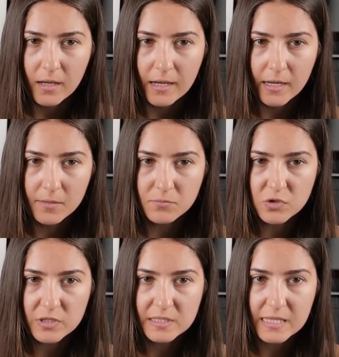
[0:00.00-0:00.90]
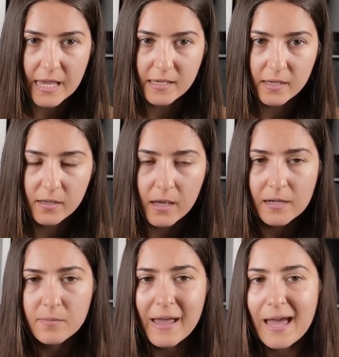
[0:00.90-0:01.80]
I'm just taking,
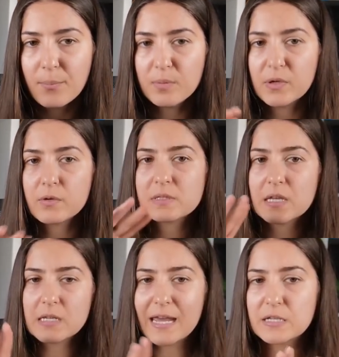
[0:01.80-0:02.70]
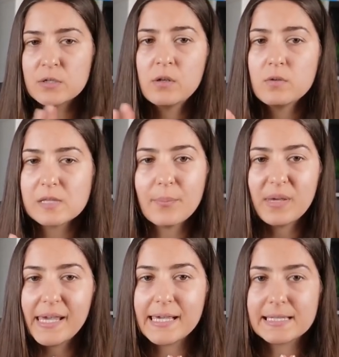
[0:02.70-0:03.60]
and I'm happy because I didn't lose a
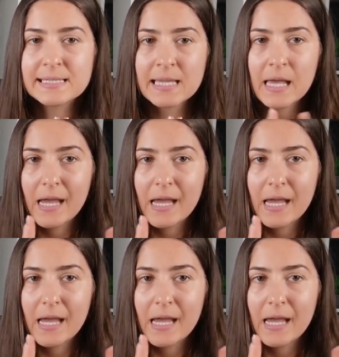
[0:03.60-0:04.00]
piece.